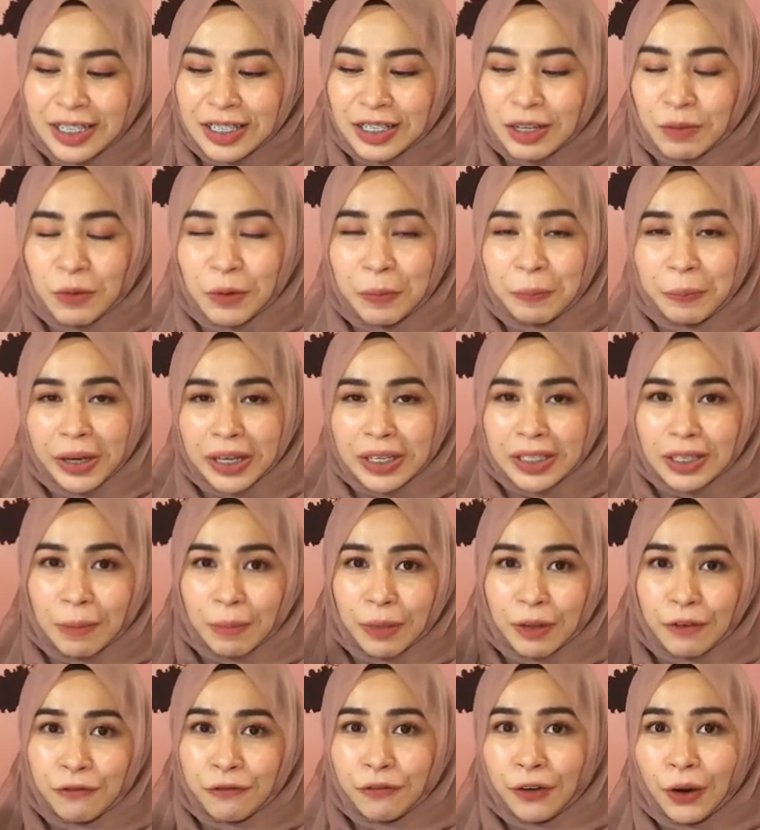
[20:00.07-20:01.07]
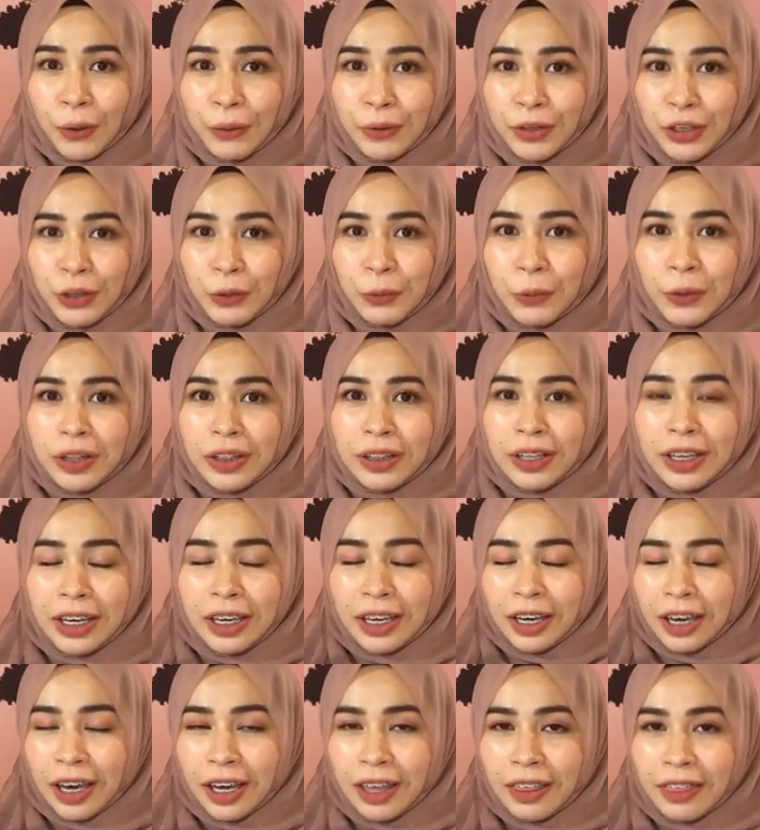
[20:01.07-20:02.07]
someone picks up the phone, you will
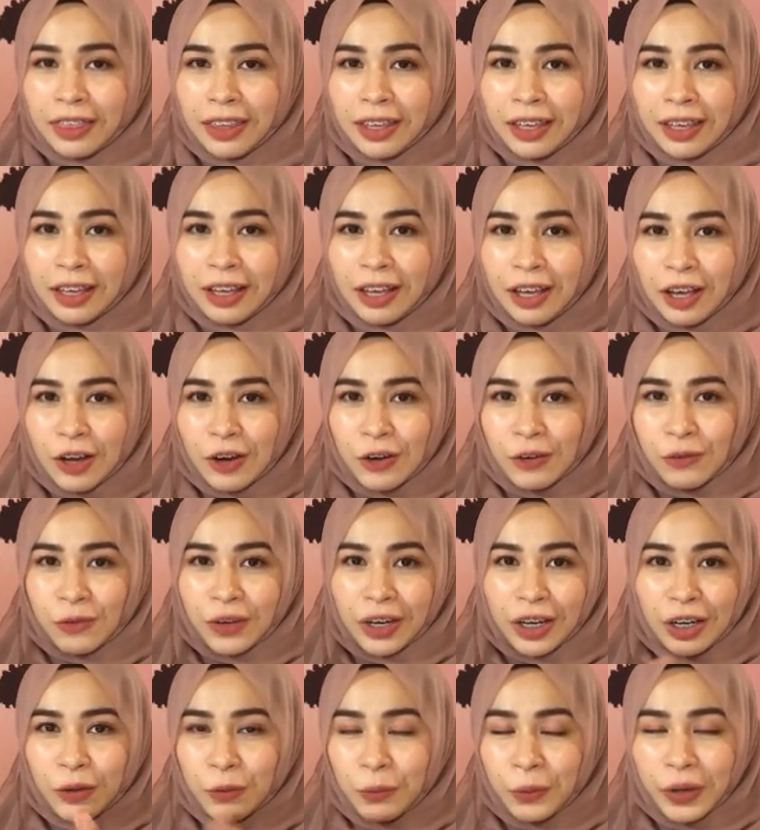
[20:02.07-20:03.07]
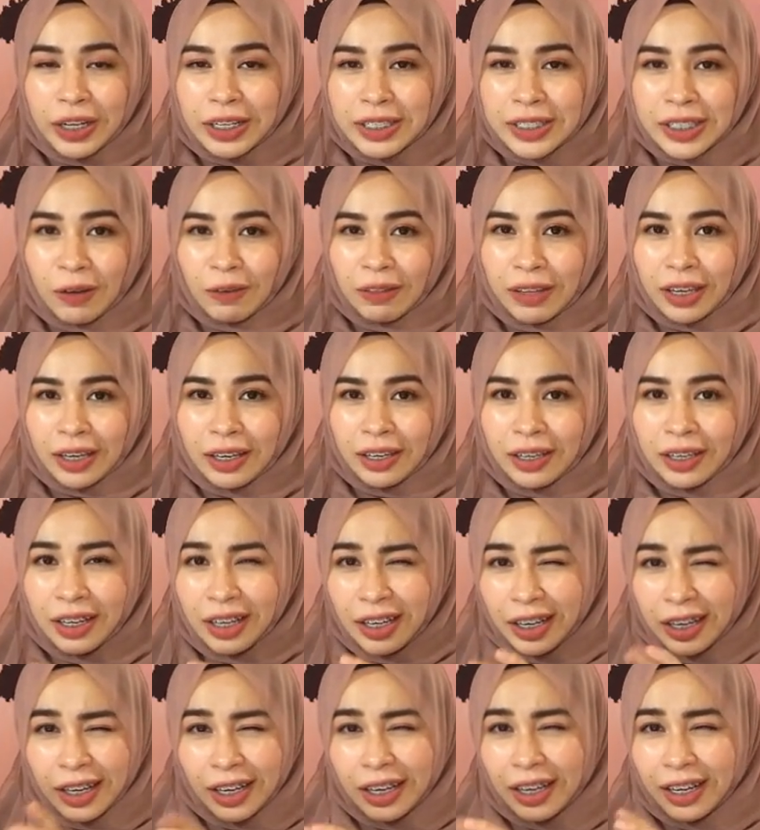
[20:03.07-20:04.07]
hear the really weird sound like
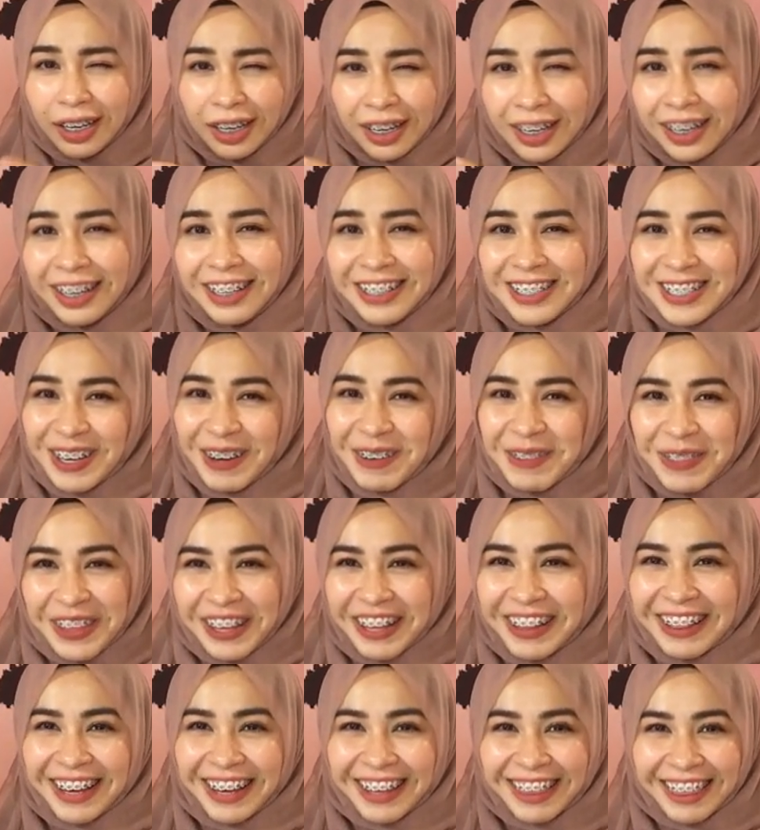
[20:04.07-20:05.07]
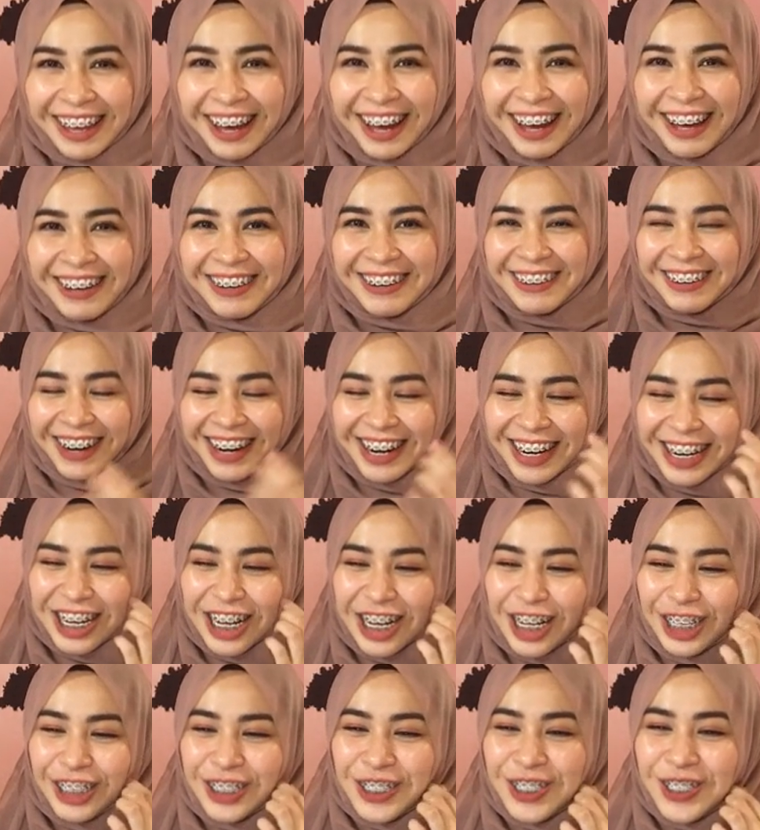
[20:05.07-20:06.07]
something like that. All right,
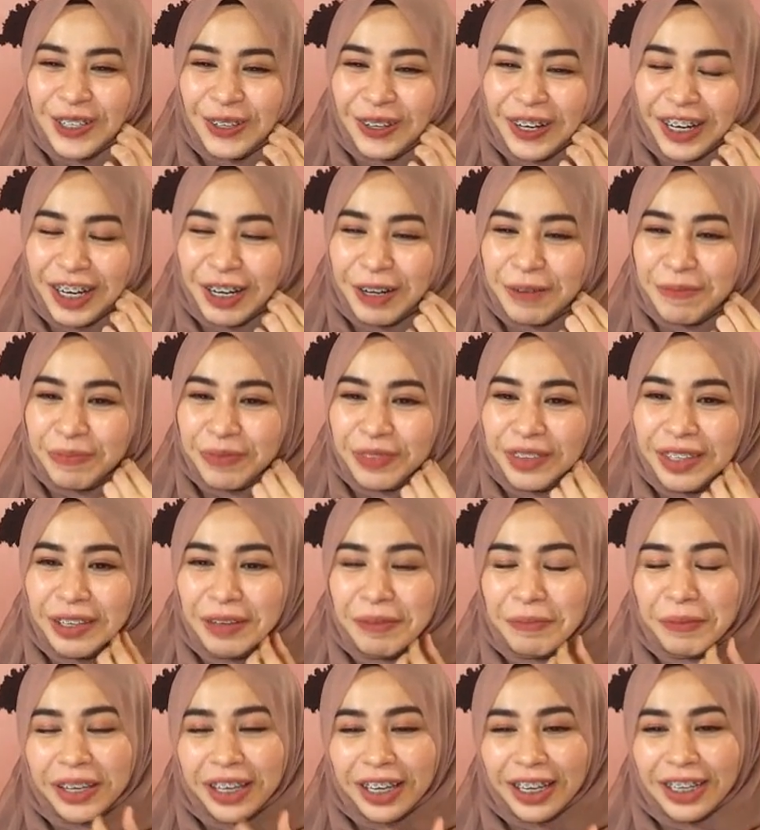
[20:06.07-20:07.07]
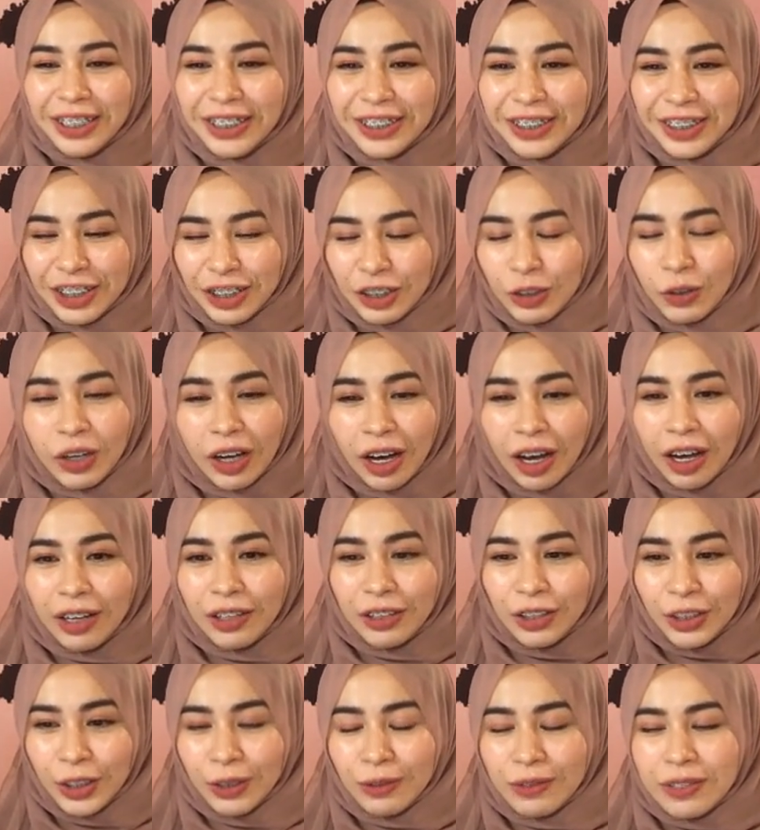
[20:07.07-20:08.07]
so because you
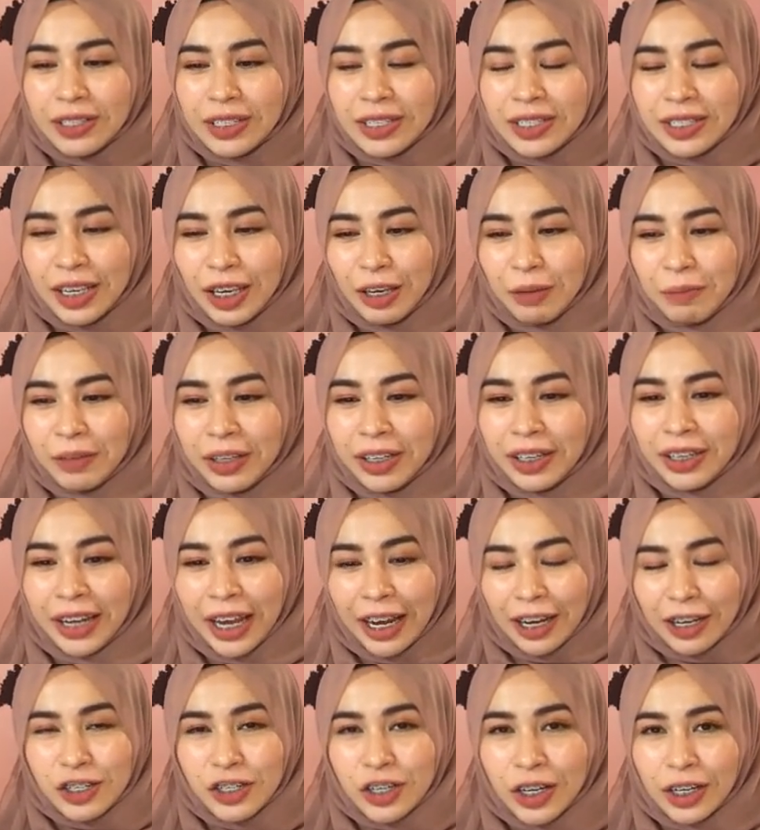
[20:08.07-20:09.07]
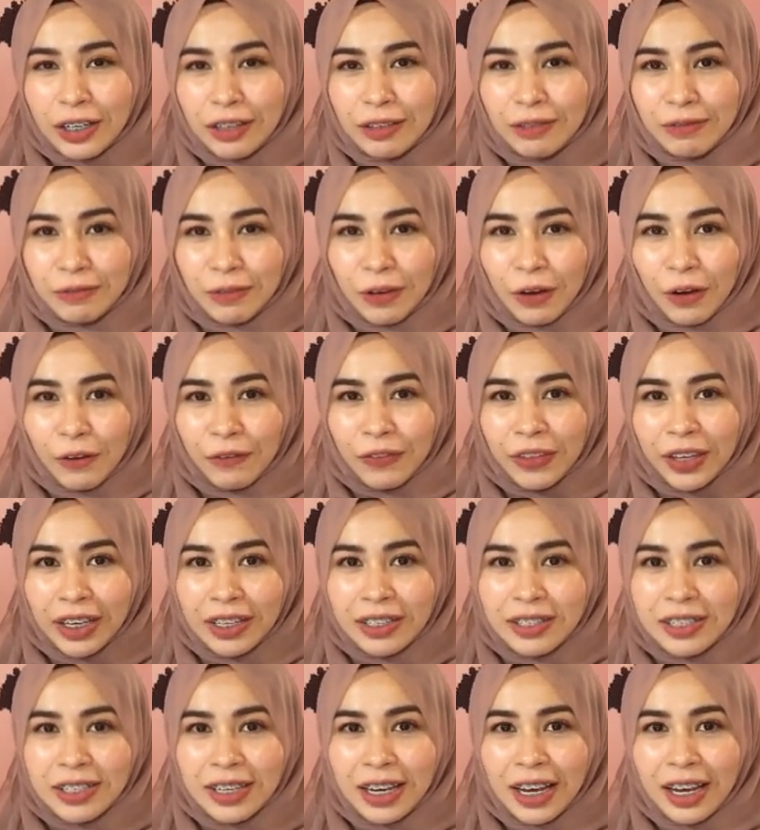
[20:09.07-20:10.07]
can't use the same connection of the
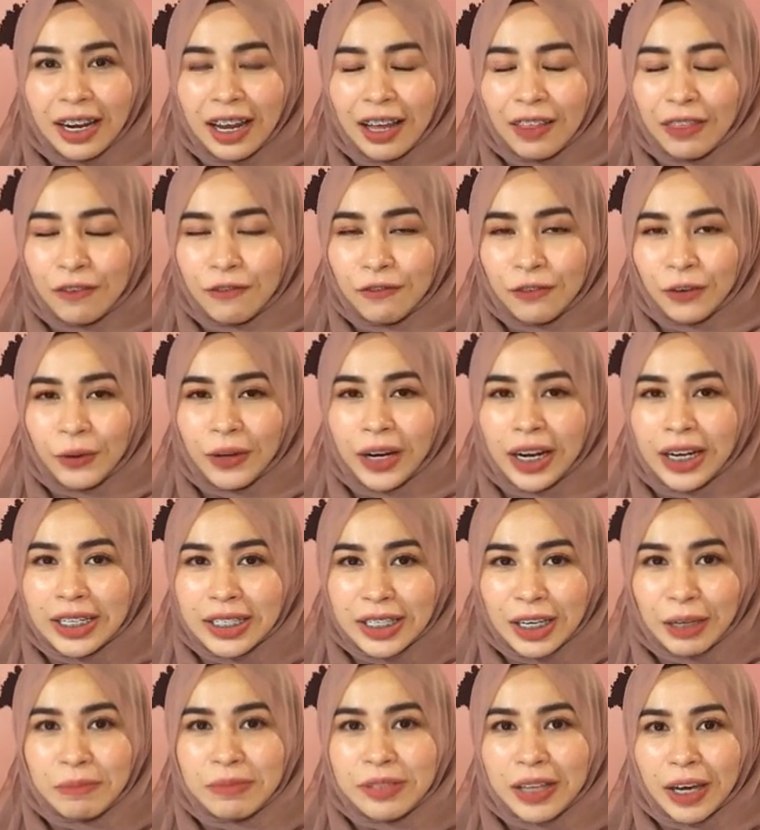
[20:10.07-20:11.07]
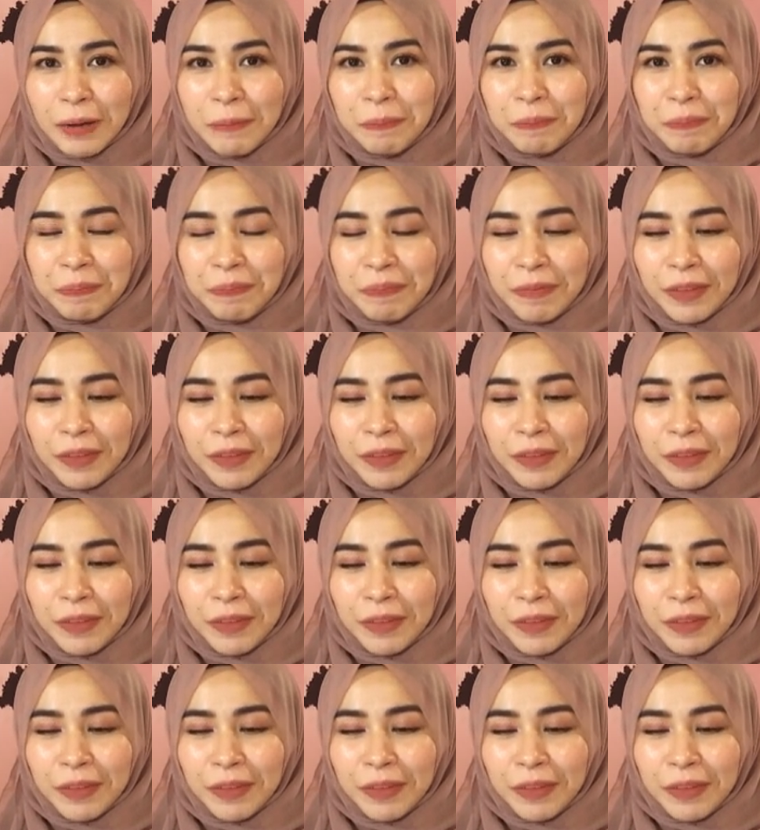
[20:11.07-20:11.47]
internet and the phone at the same time.